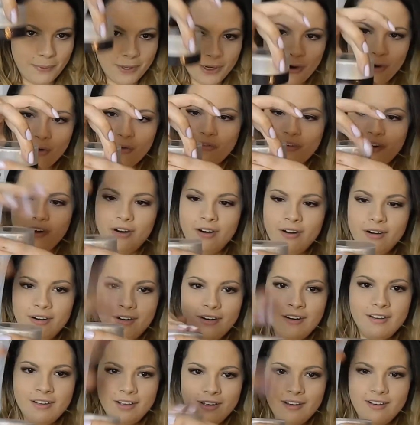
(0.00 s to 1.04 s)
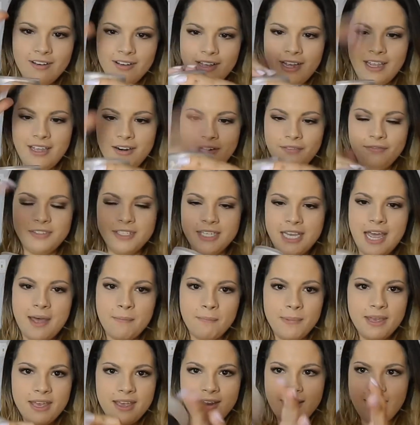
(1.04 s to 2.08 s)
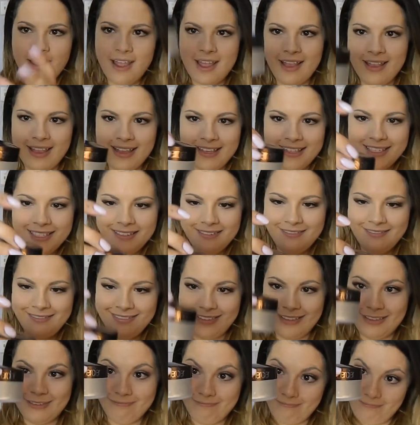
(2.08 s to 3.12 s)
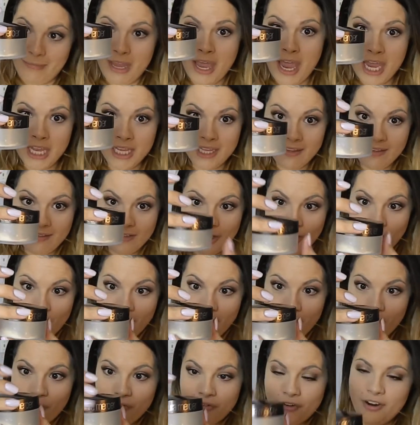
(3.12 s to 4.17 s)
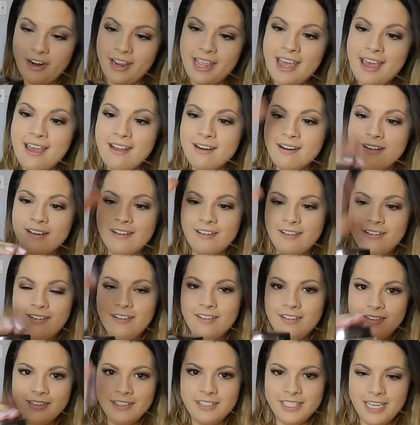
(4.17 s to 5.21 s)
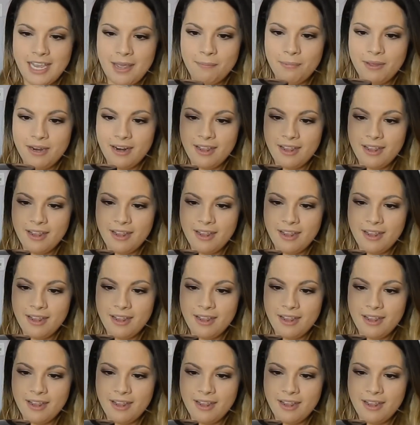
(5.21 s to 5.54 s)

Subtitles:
it over, kind of tap it, and then turn it over again, tap it